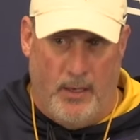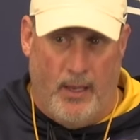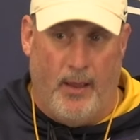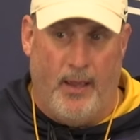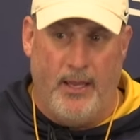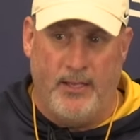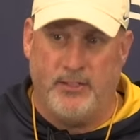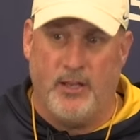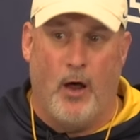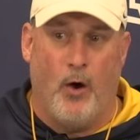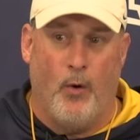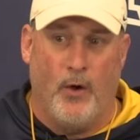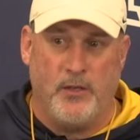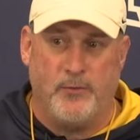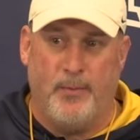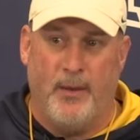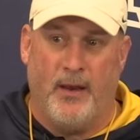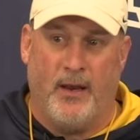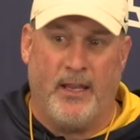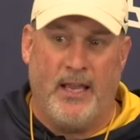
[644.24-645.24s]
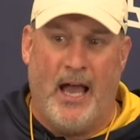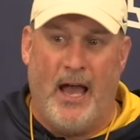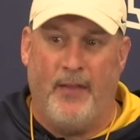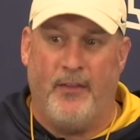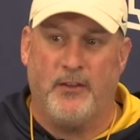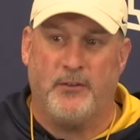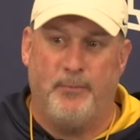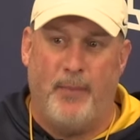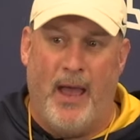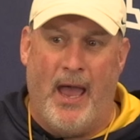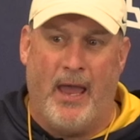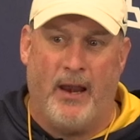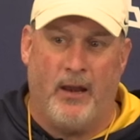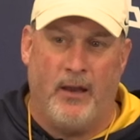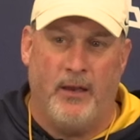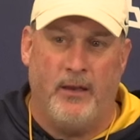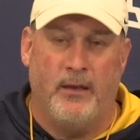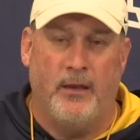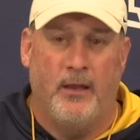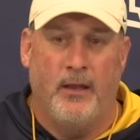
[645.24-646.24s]
Yeah, he's always been a guy that's
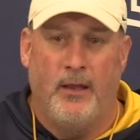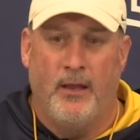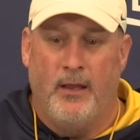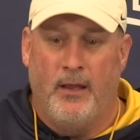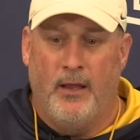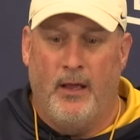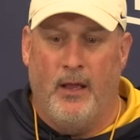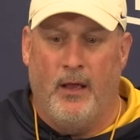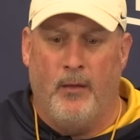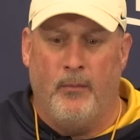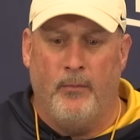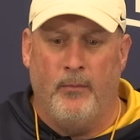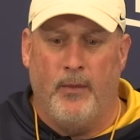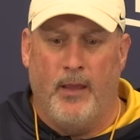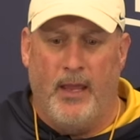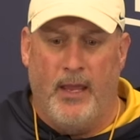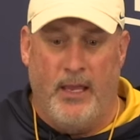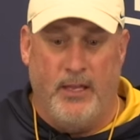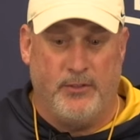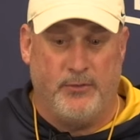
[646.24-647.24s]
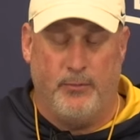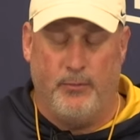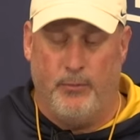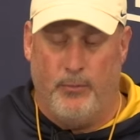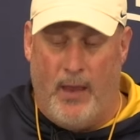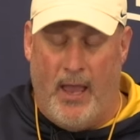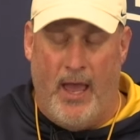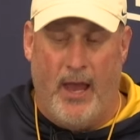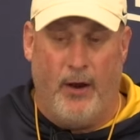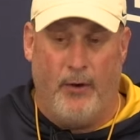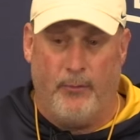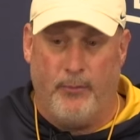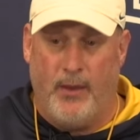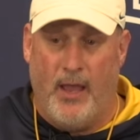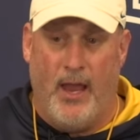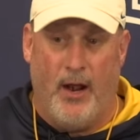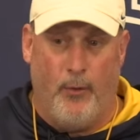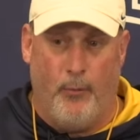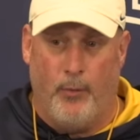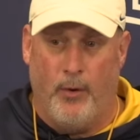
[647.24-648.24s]
battling. He's had
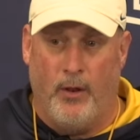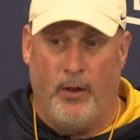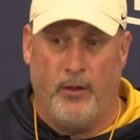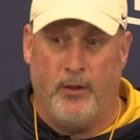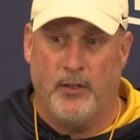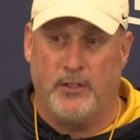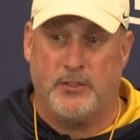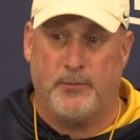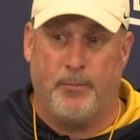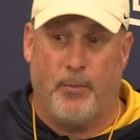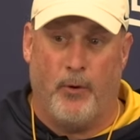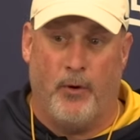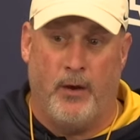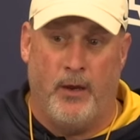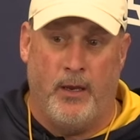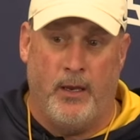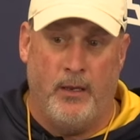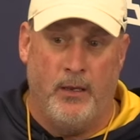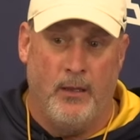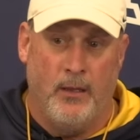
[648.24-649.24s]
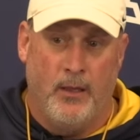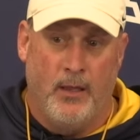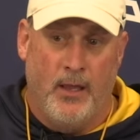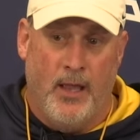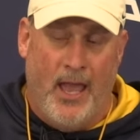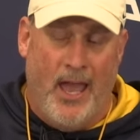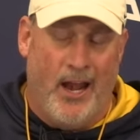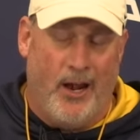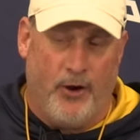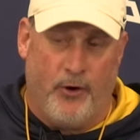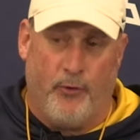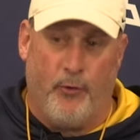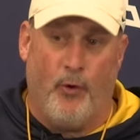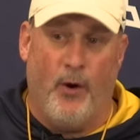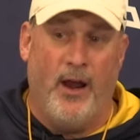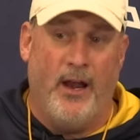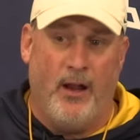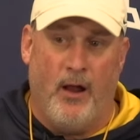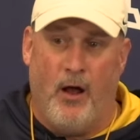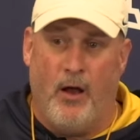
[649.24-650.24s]
a really good spring, had a
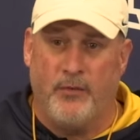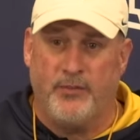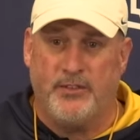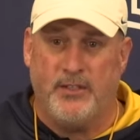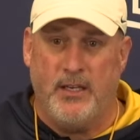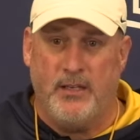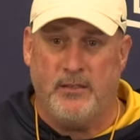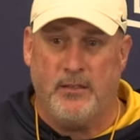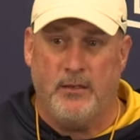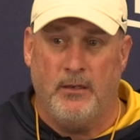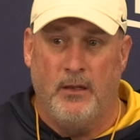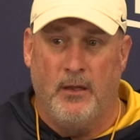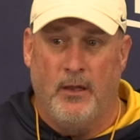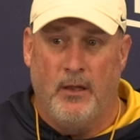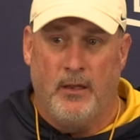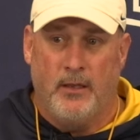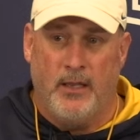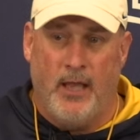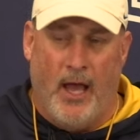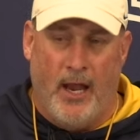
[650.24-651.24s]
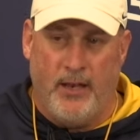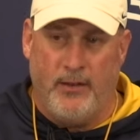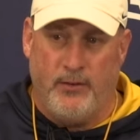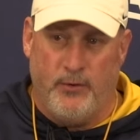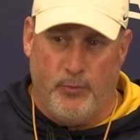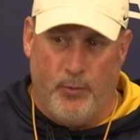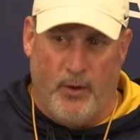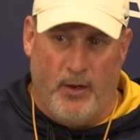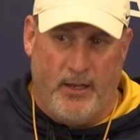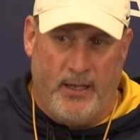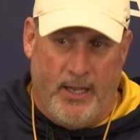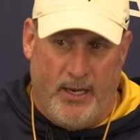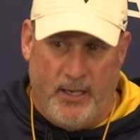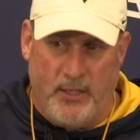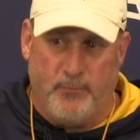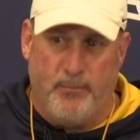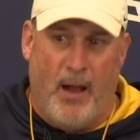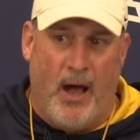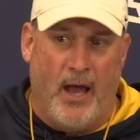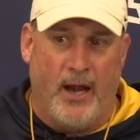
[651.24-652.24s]
great offseason. Got it. He's really getting
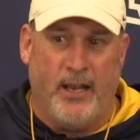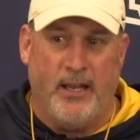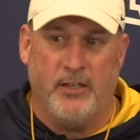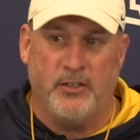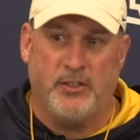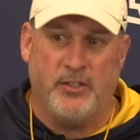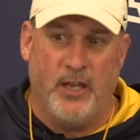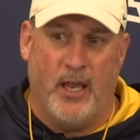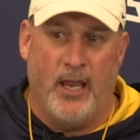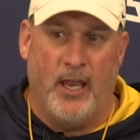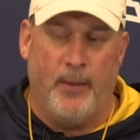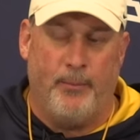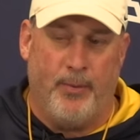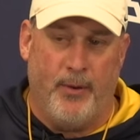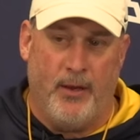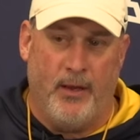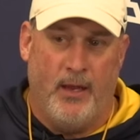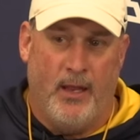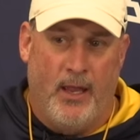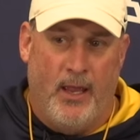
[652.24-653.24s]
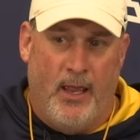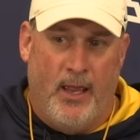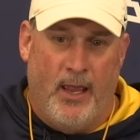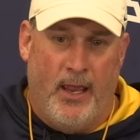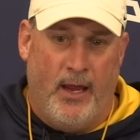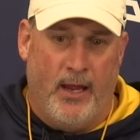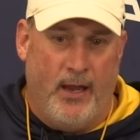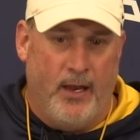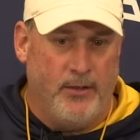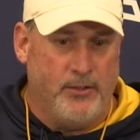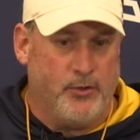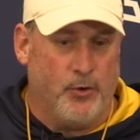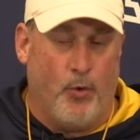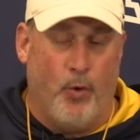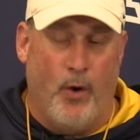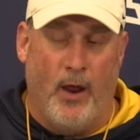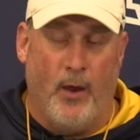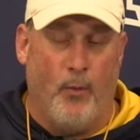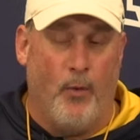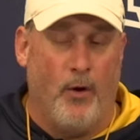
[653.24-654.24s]
his body in shape, and
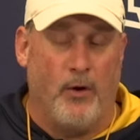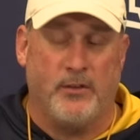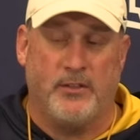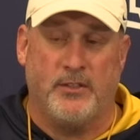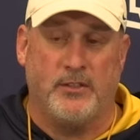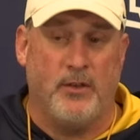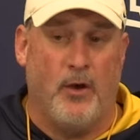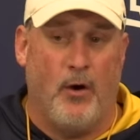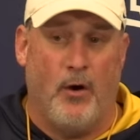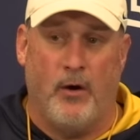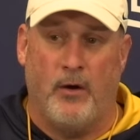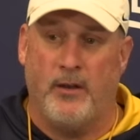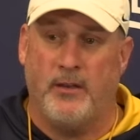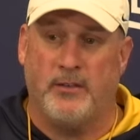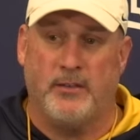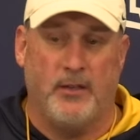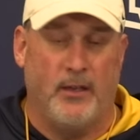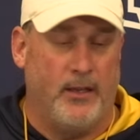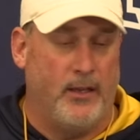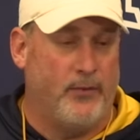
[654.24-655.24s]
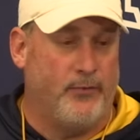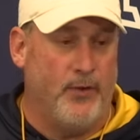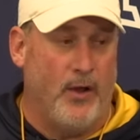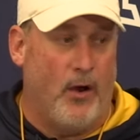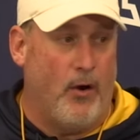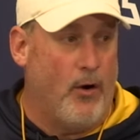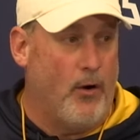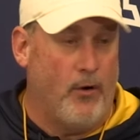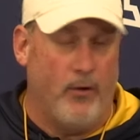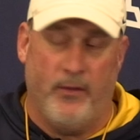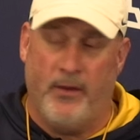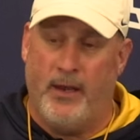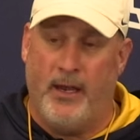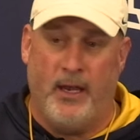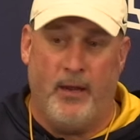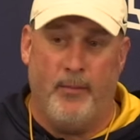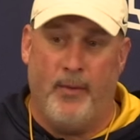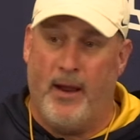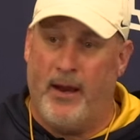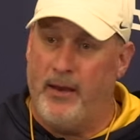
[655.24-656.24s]
Jaquay works as hard as, if not harder than
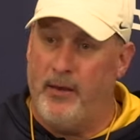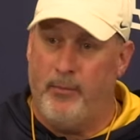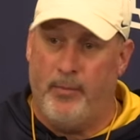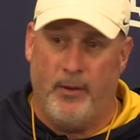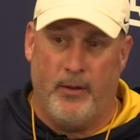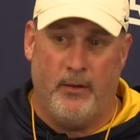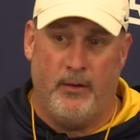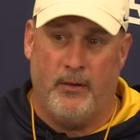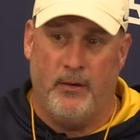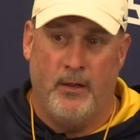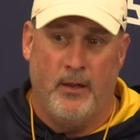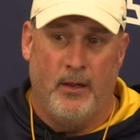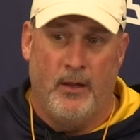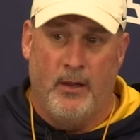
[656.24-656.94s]
anybody in the building.